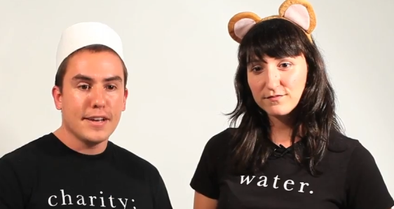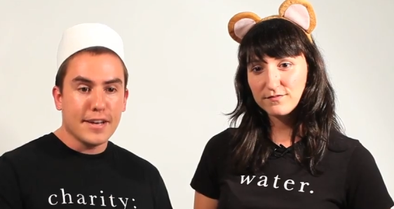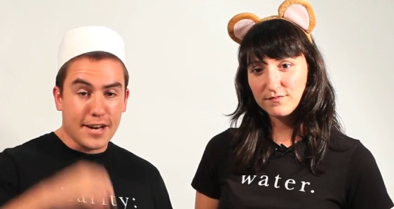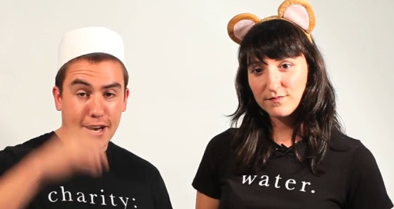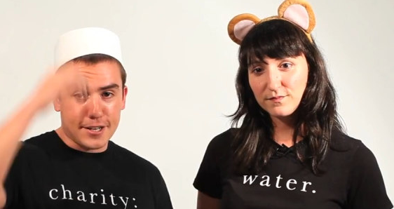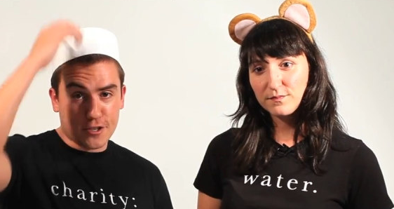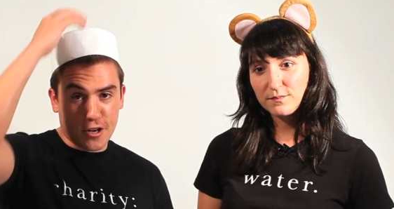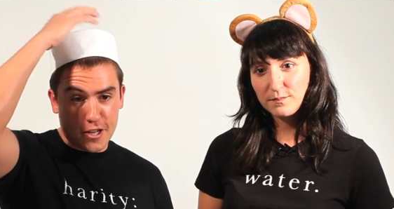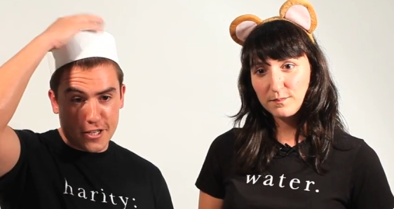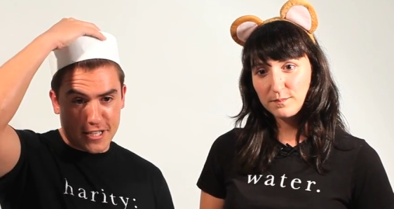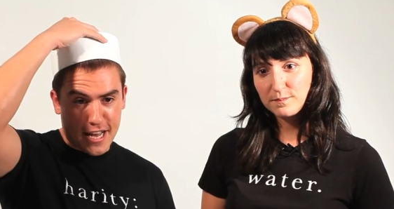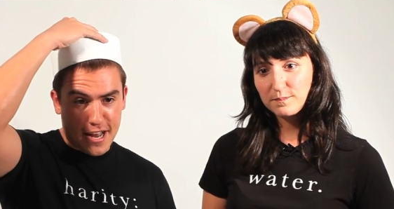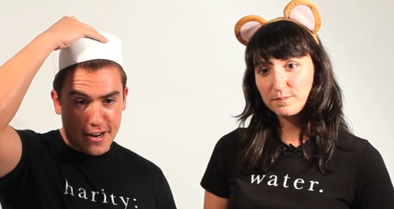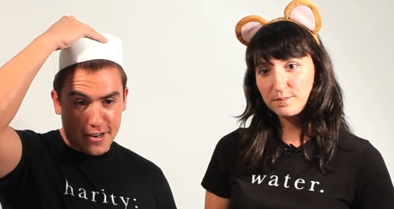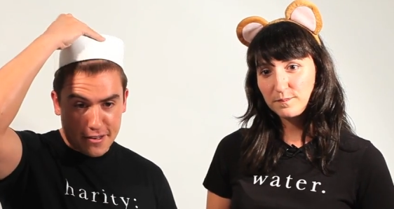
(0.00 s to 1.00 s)
Speaker 1: Uh, Tyler
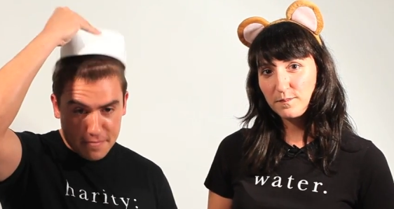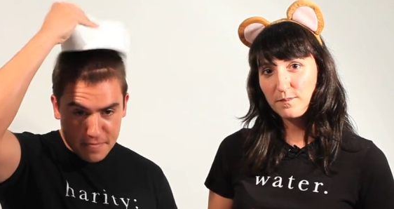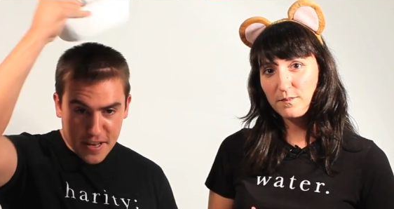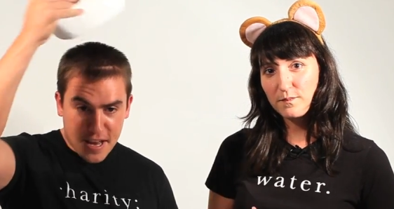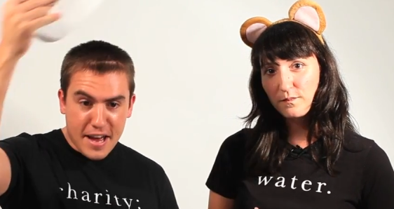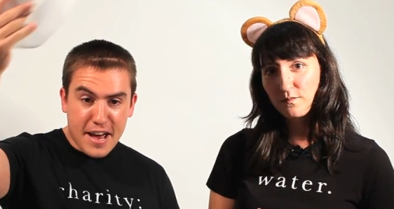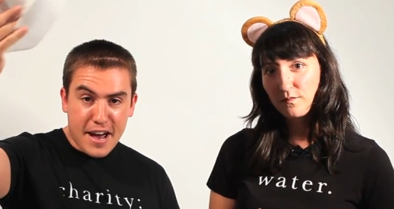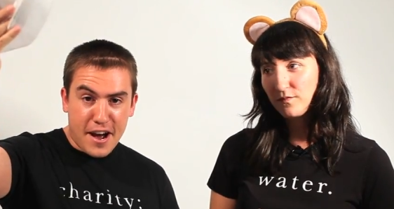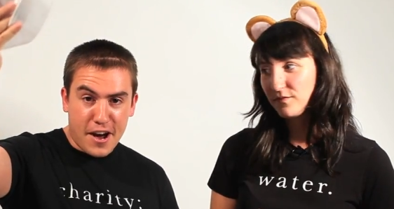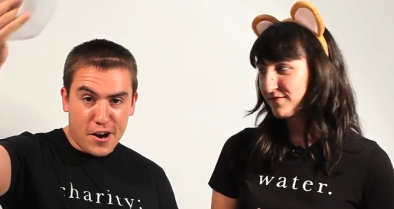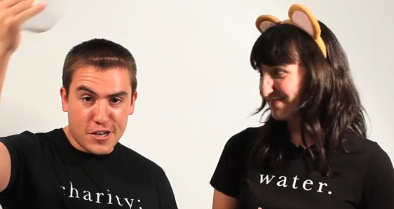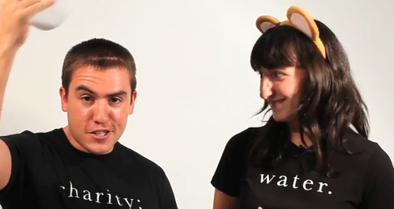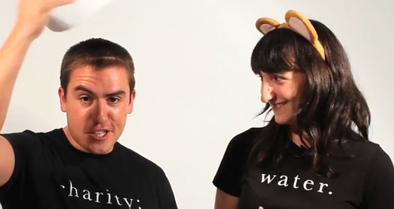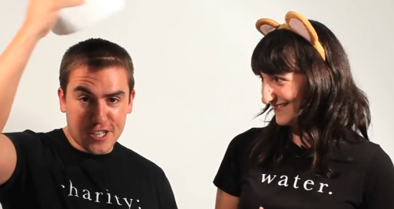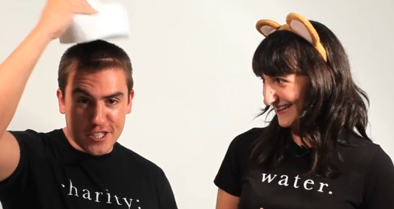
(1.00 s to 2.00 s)
Stanton,
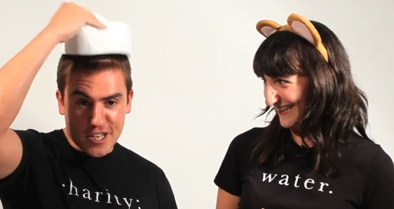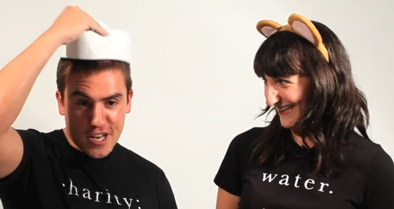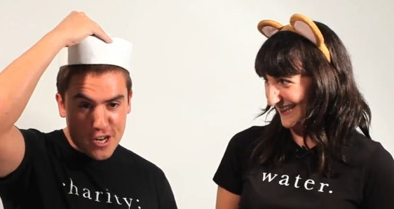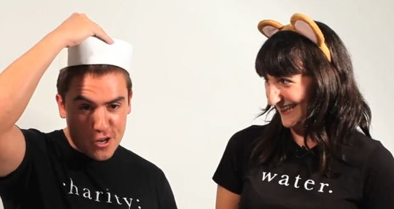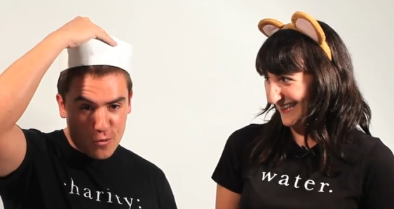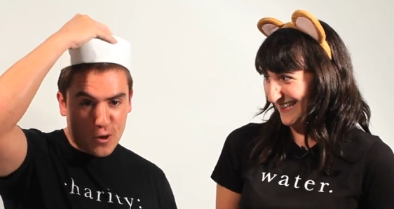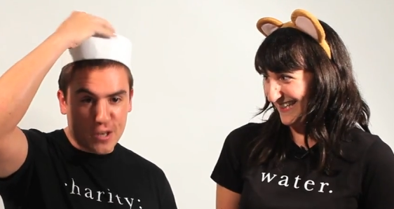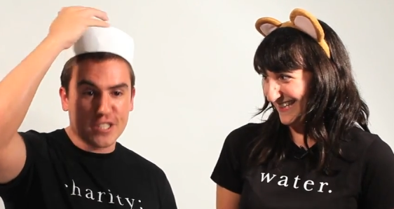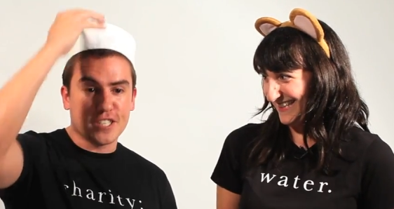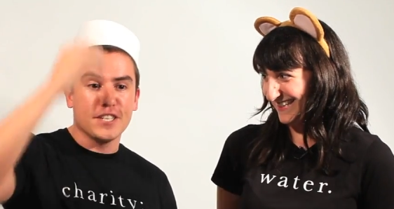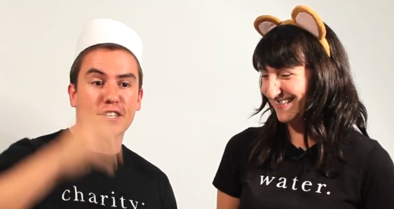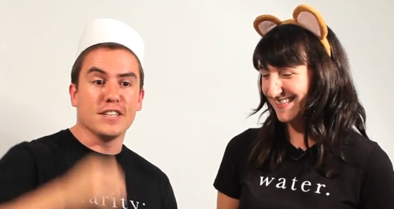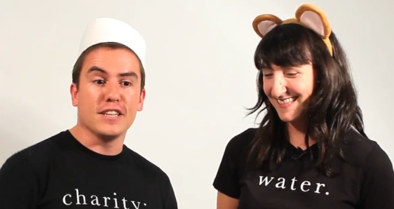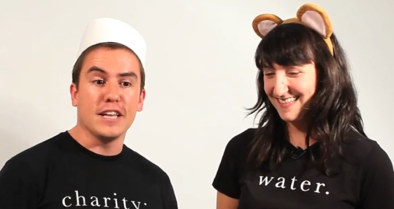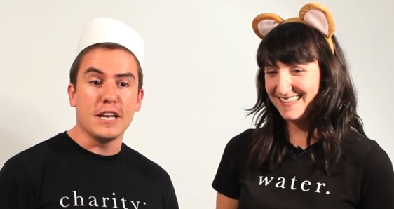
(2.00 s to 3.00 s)
I noticed that you said you want
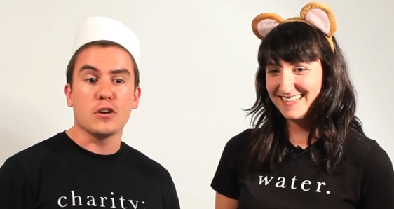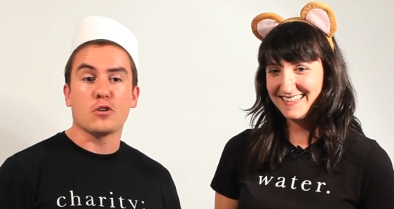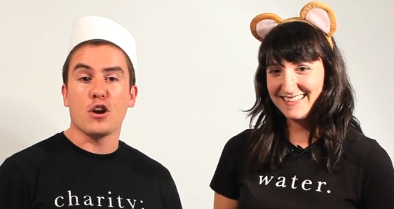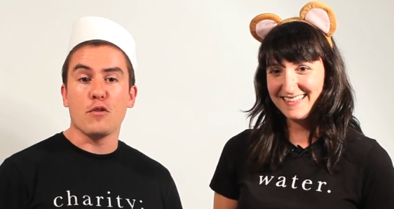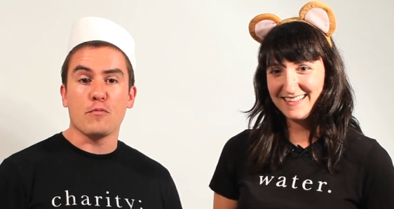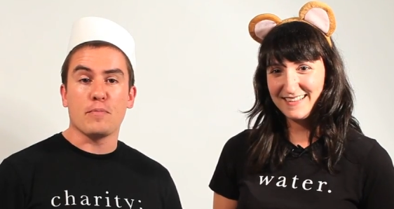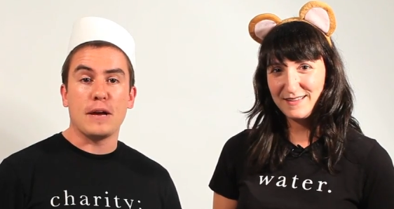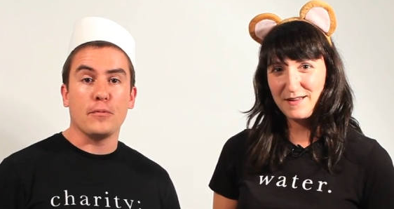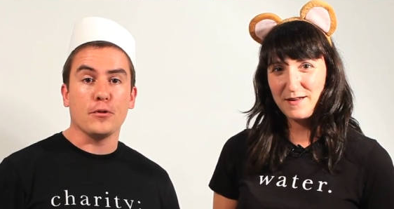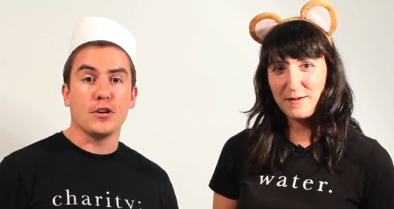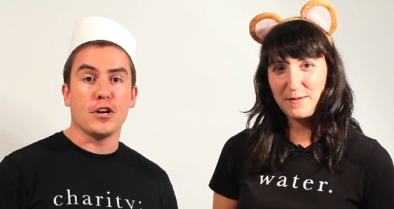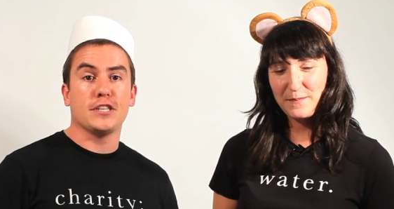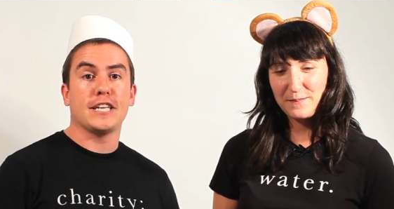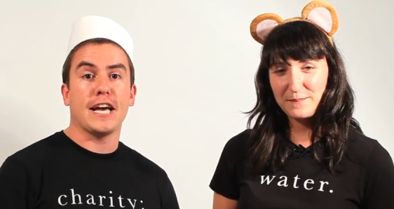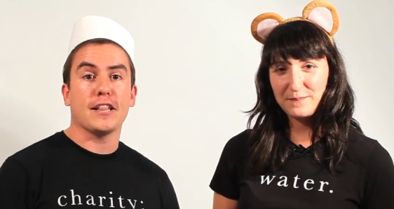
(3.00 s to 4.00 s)
to lead a group of
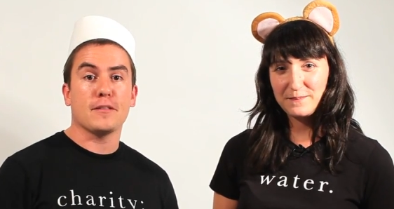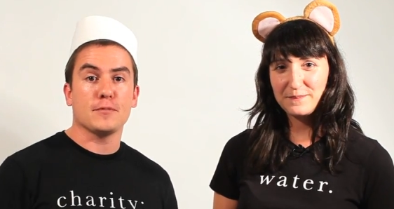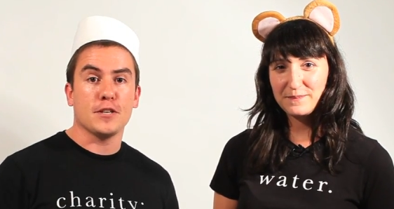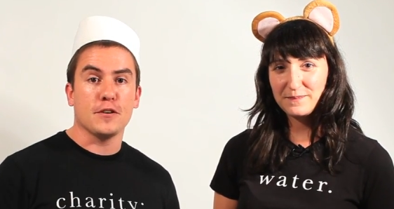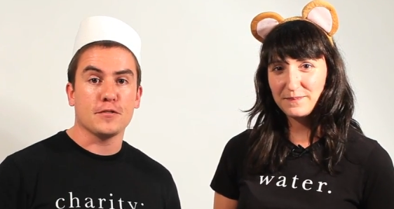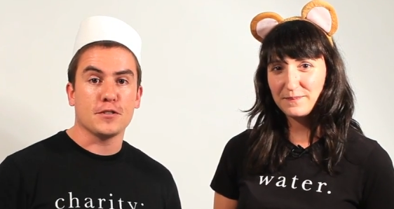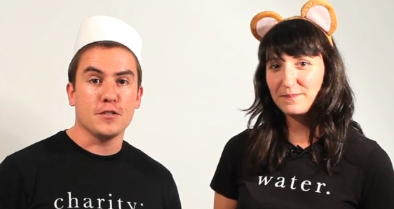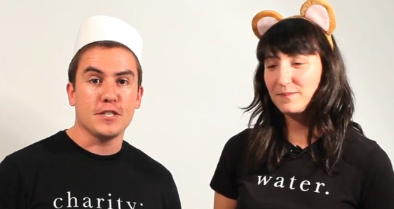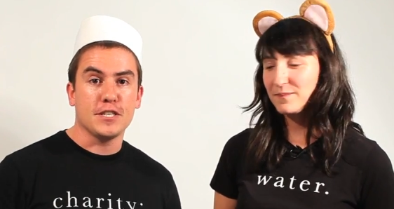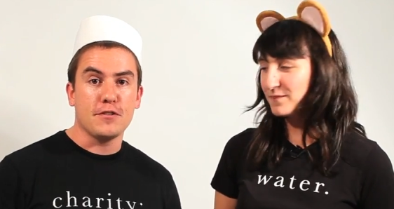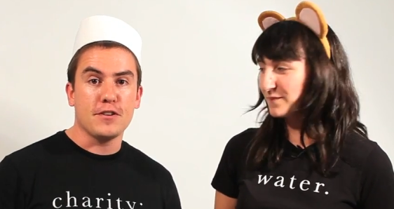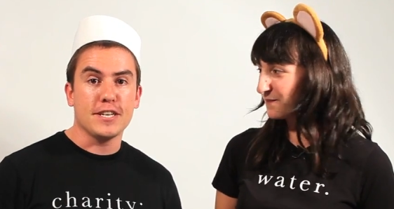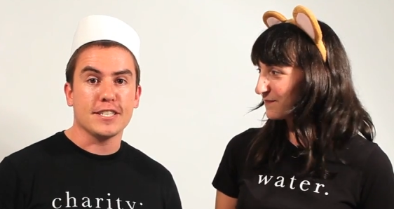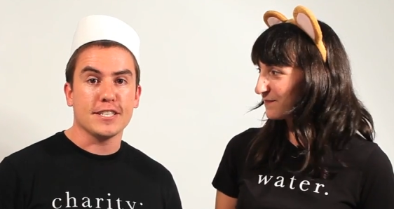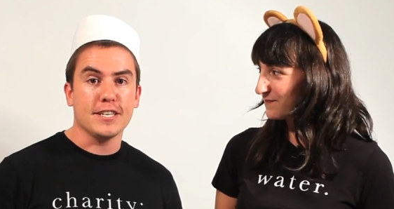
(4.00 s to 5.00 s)
people who don't take themselves too
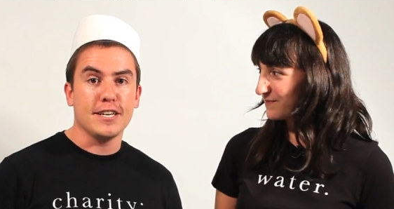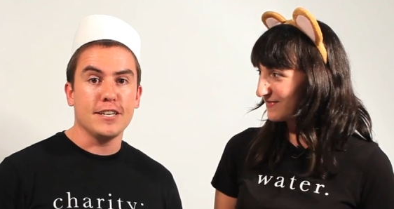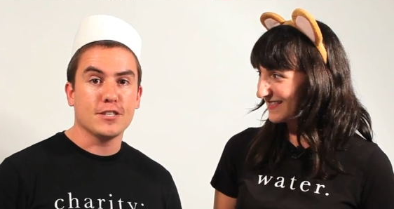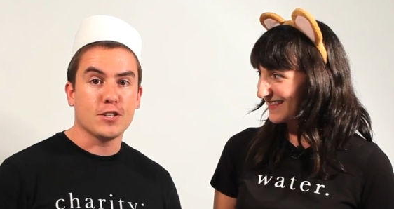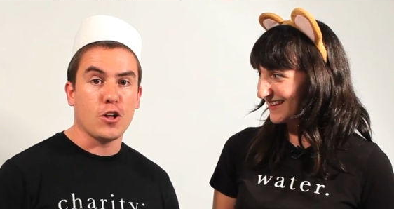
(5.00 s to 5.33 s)
seriously.